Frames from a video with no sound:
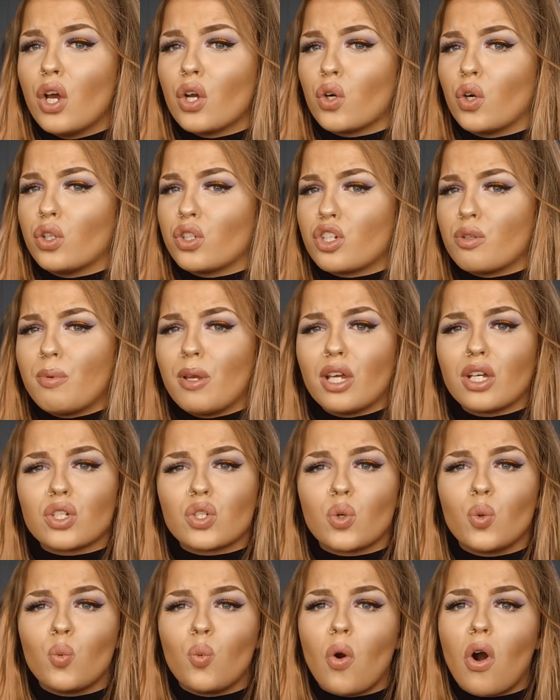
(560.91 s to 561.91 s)
contributing
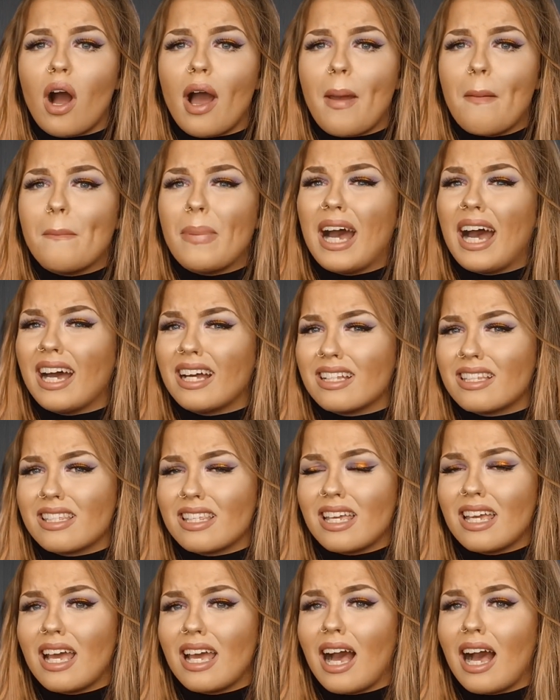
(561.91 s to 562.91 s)
to why
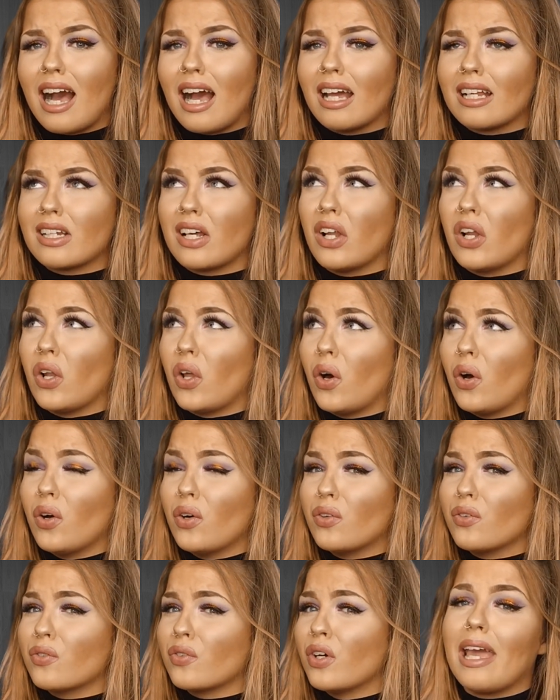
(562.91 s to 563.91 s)
Patsy had a lot
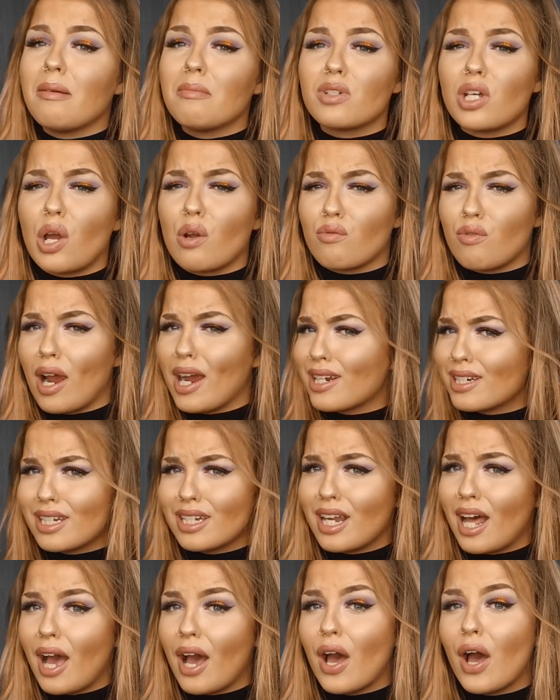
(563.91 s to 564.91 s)
of blame
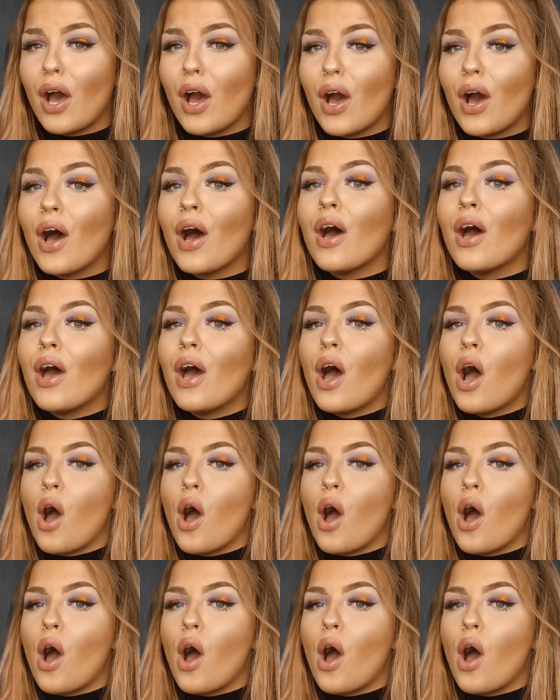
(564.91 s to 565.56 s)
directed at her